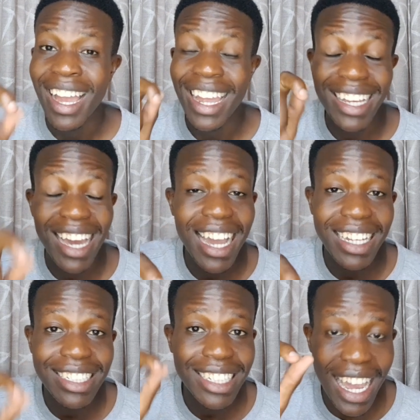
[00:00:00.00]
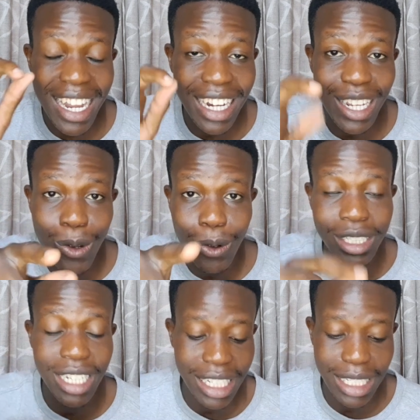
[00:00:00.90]
And guys, kindly do
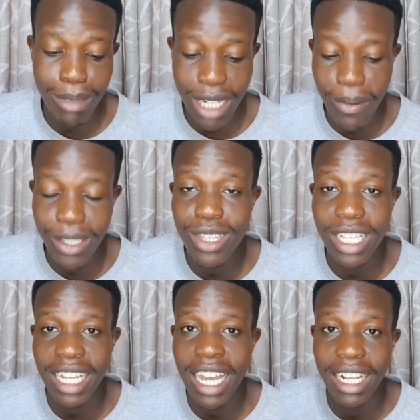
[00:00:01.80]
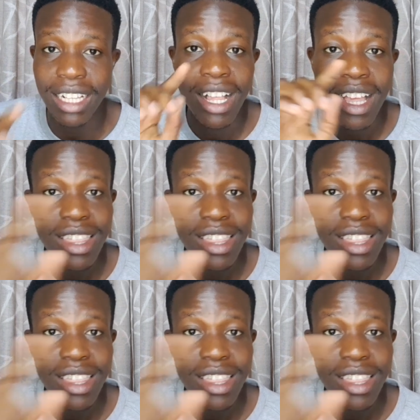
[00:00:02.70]
consider subscribing to the channel.